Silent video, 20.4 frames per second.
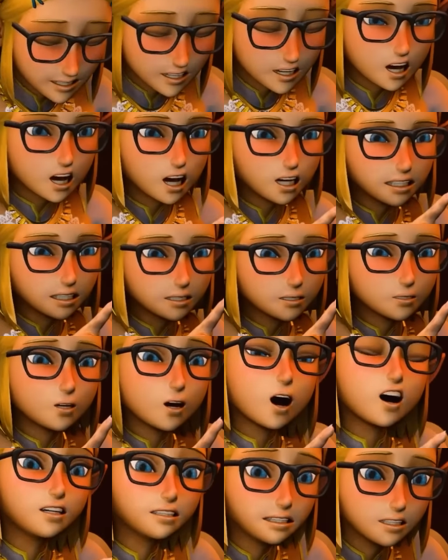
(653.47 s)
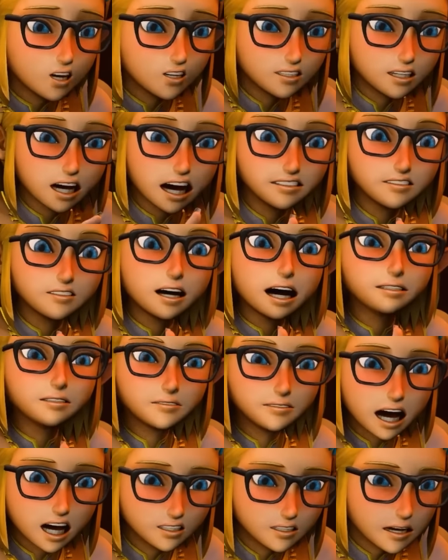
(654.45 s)
want you to take me out
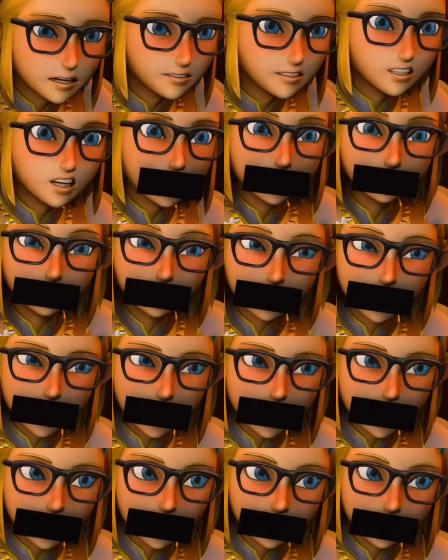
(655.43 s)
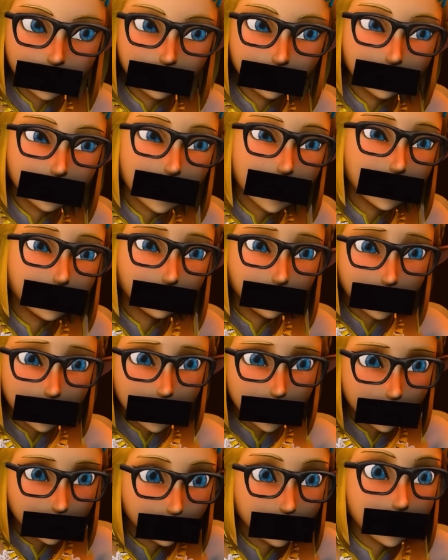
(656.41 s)
back and in the so
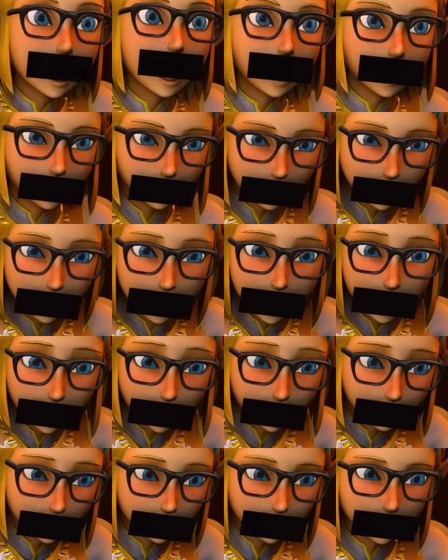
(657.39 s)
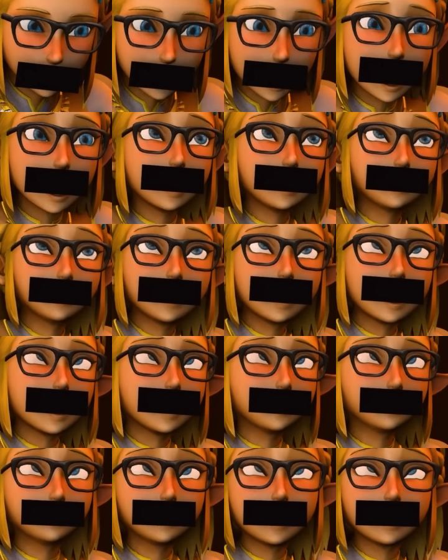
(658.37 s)
f***ing and turn me over and over
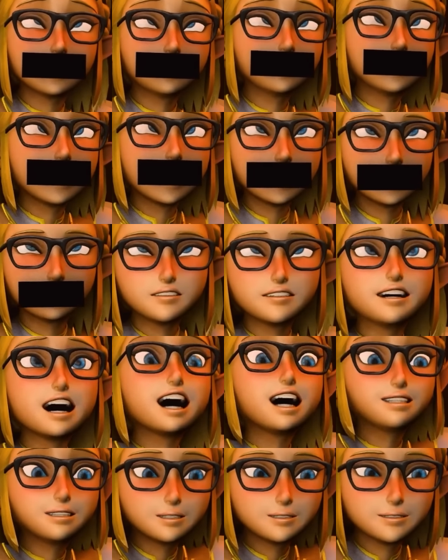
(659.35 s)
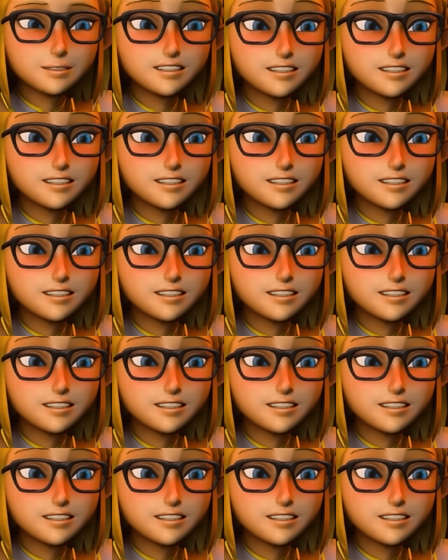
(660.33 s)
my face.